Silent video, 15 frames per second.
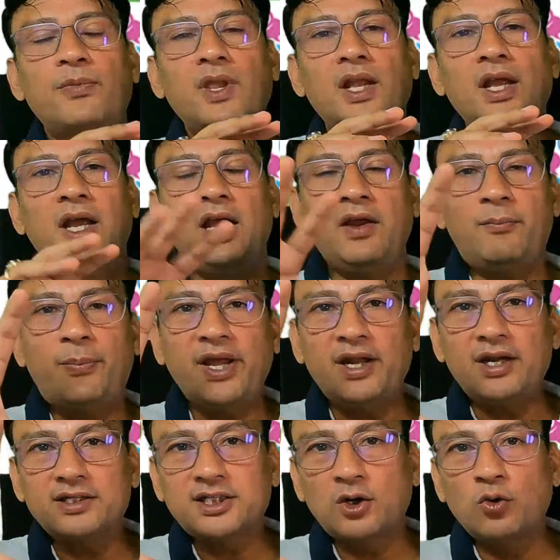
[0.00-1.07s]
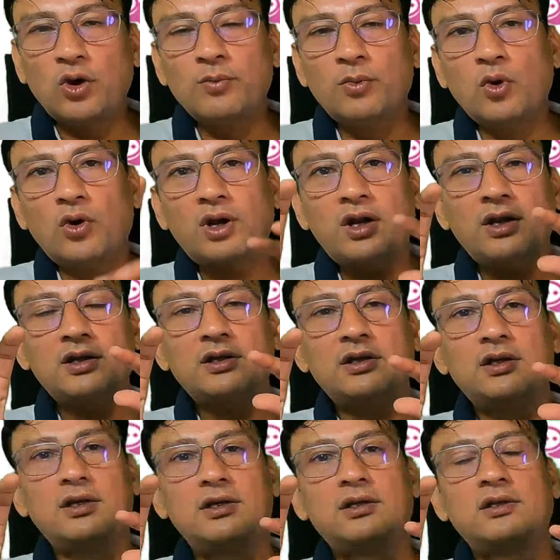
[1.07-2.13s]
If parents are doing more
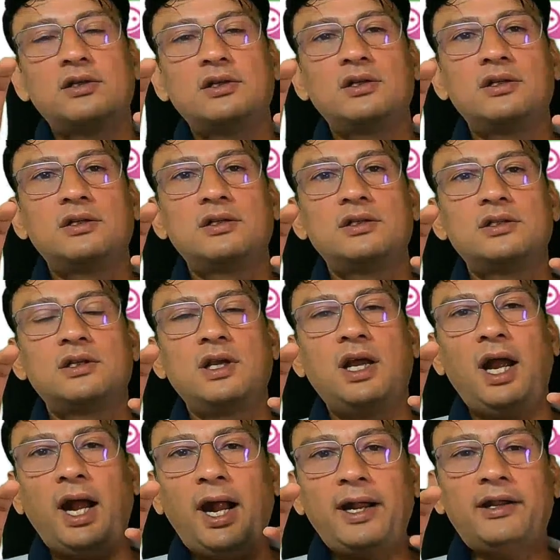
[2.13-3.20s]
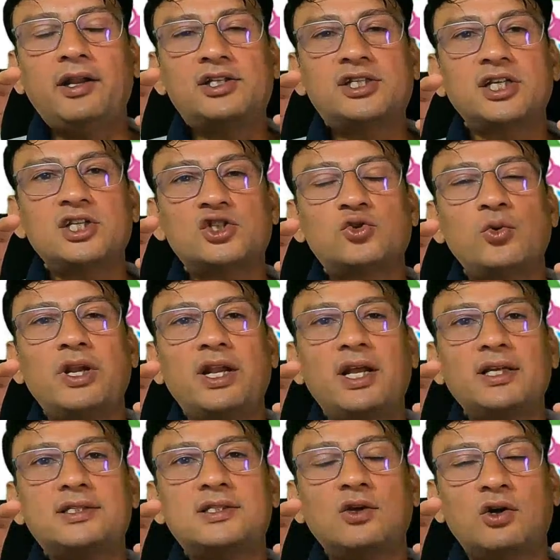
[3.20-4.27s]
and teacher is doing
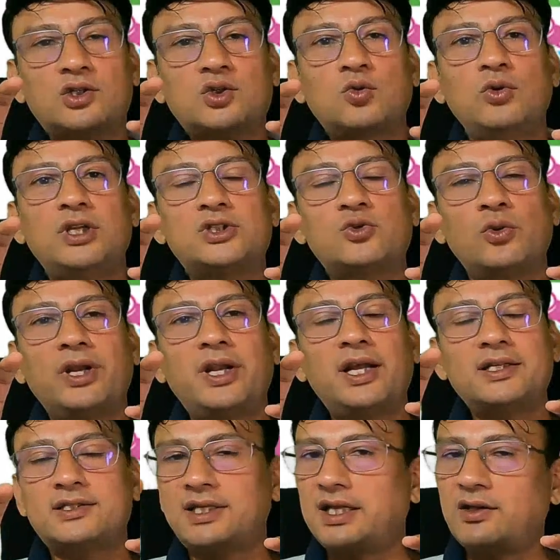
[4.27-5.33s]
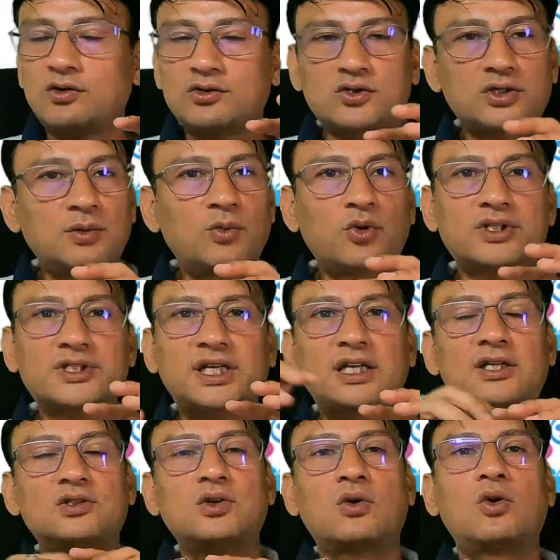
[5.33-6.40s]
less or school is doing less, then also the motorcycle is
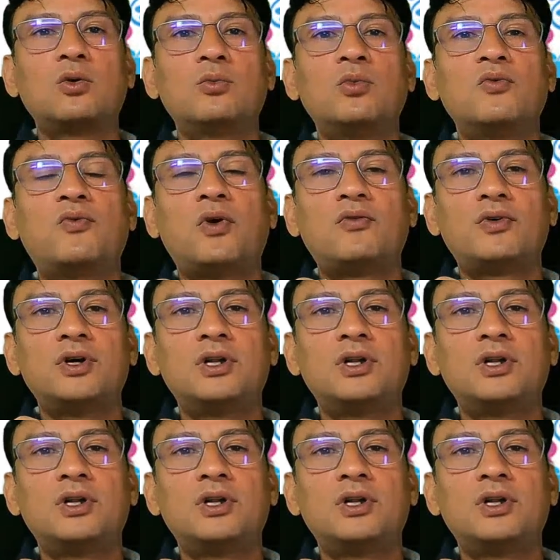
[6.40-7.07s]
not going to move forward.